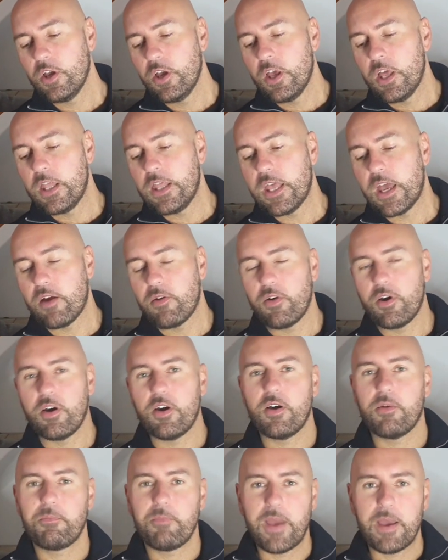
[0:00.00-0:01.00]
There
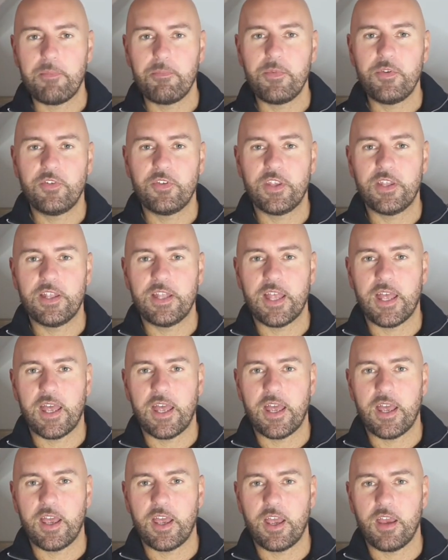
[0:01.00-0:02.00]
are members in
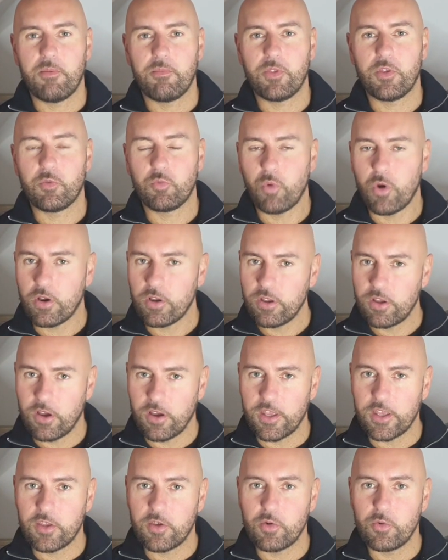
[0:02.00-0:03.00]
there. There's one
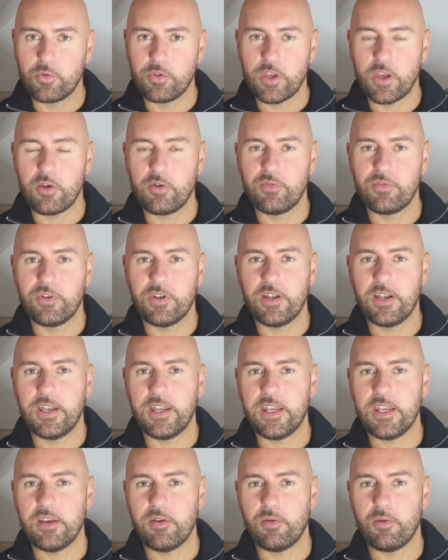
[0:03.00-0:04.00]
guy called Jovan
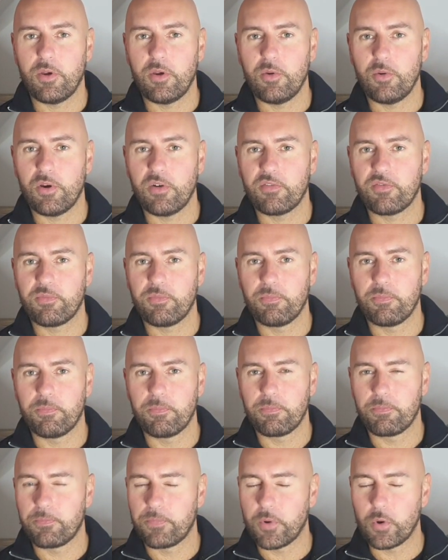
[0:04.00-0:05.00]
Lee who I've
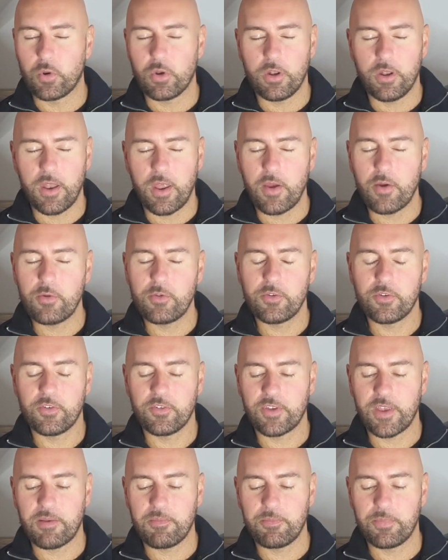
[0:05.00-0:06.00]
bought loads of
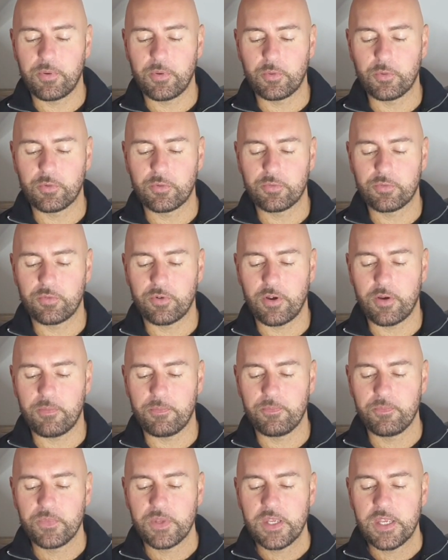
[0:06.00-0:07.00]
samples from.
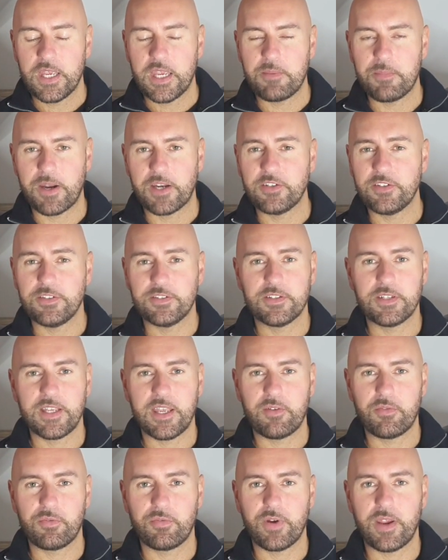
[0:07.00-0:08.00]
He manages to
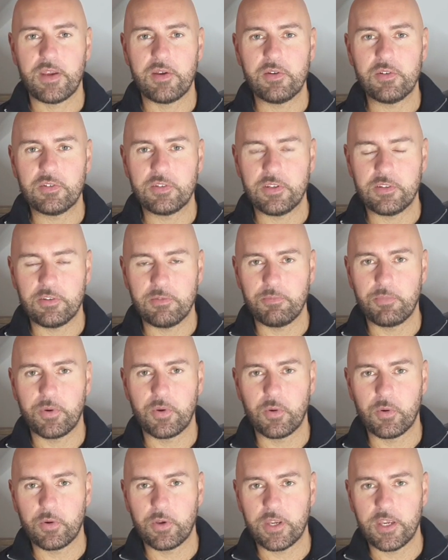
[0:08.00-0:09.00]
get fragrances
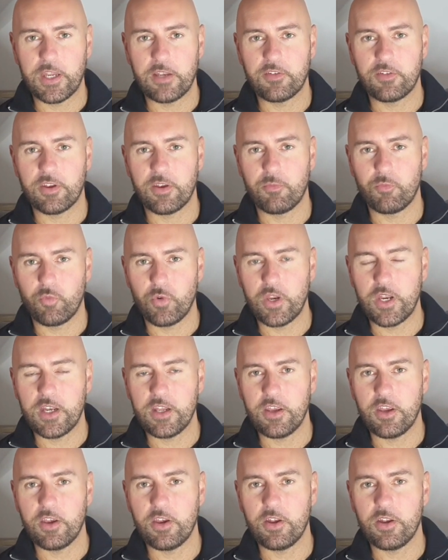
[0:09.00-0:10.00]
imported
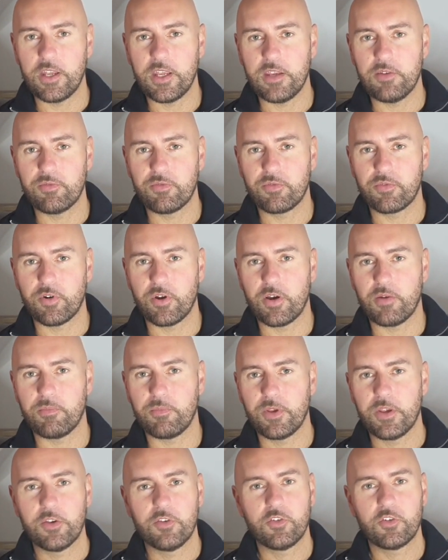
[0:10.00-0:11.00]
really early from
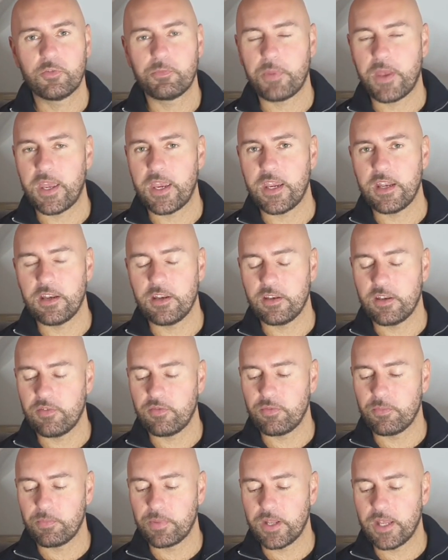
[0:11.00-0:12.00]
Spain and
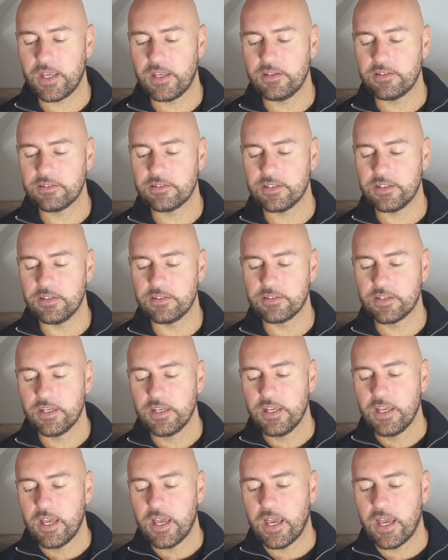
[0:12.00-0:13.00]
different places,
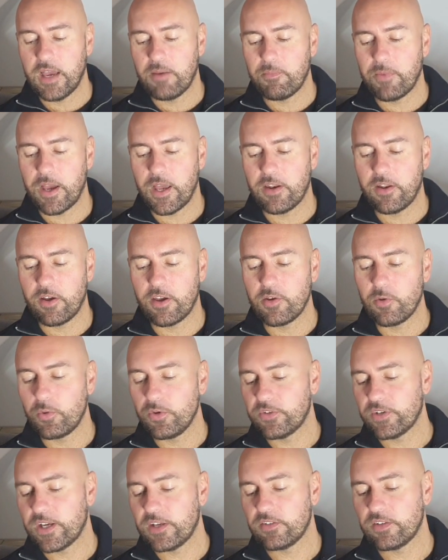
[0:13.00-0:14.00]
and I
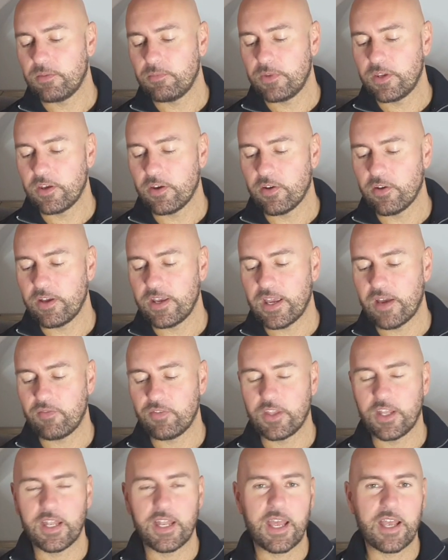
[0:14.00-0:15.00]
always ask him, can I have
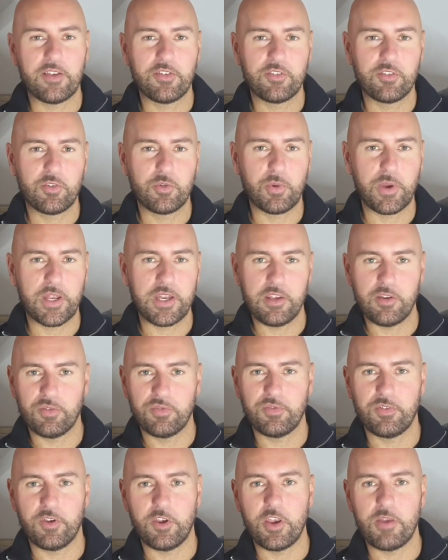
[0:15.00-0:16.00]
the last 20 or
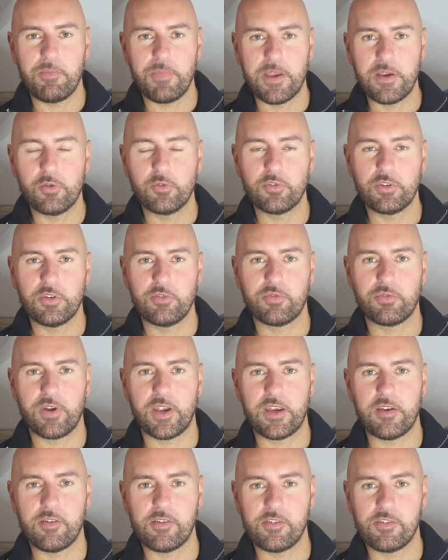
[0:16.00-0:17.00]
30 mils in the
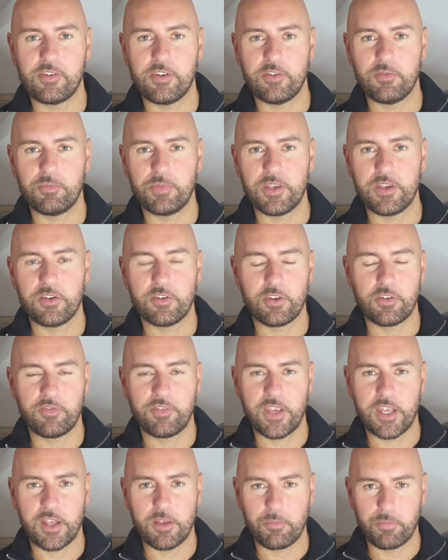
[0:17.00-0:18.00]
fragrances, because I
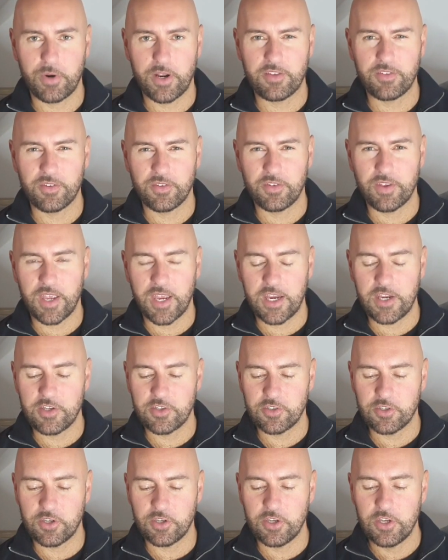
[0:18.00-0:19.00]
think that
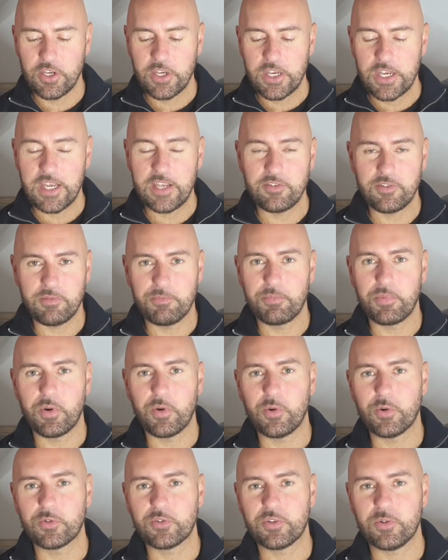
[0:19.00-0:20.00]
presentation is
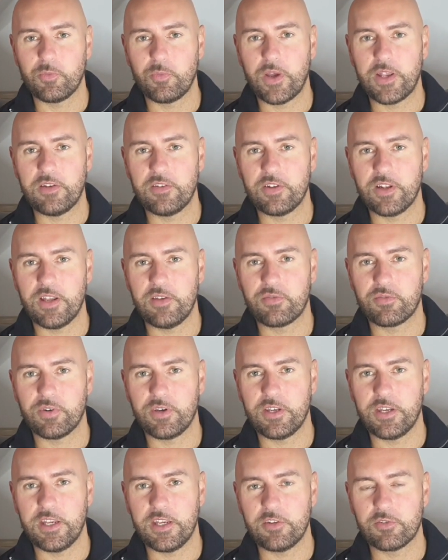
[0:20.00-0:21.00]
important when
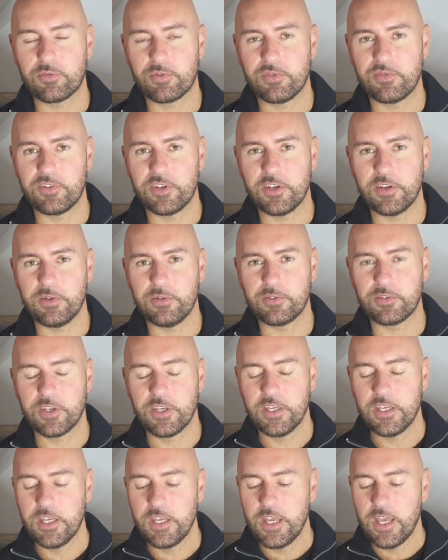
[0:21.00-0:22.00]
delivering these reviews,
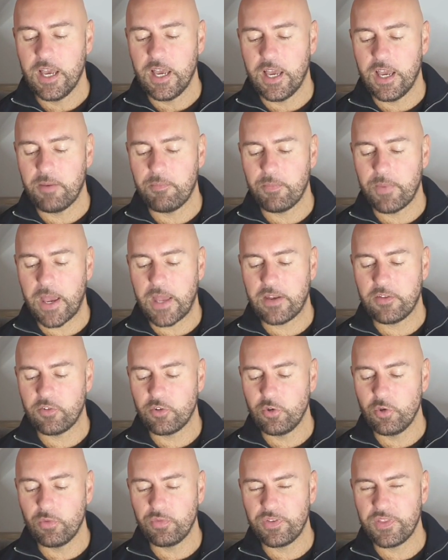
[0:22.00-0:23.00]
and there's
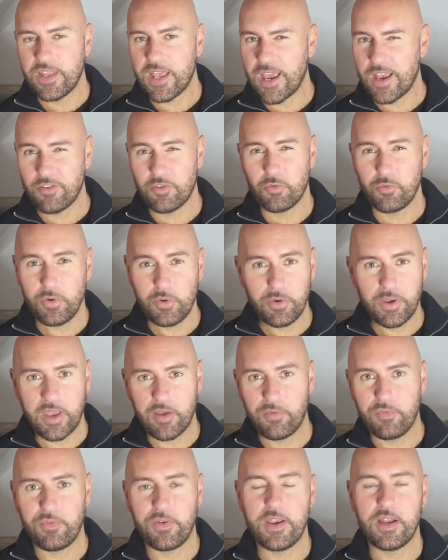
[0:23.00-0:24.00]
enough in there to really get
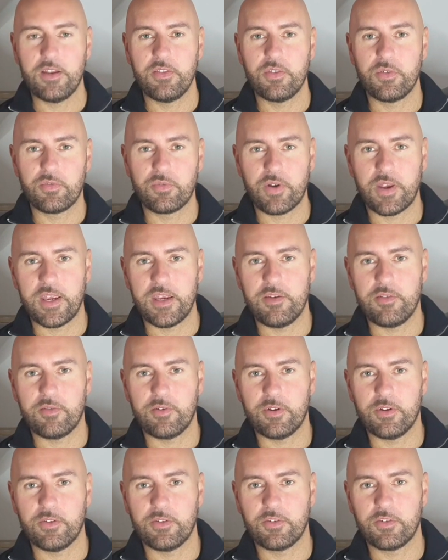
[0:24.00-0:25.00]
a feel of the
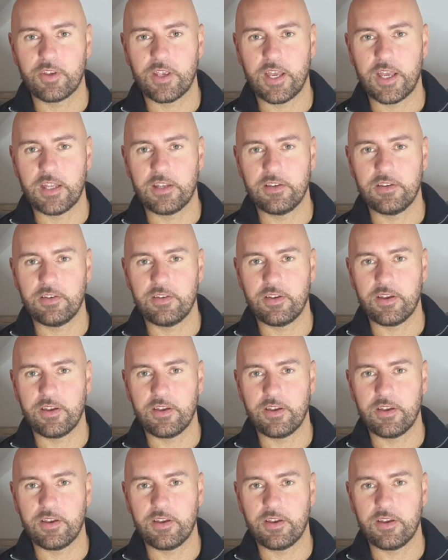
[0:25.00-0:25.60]
fragrance, and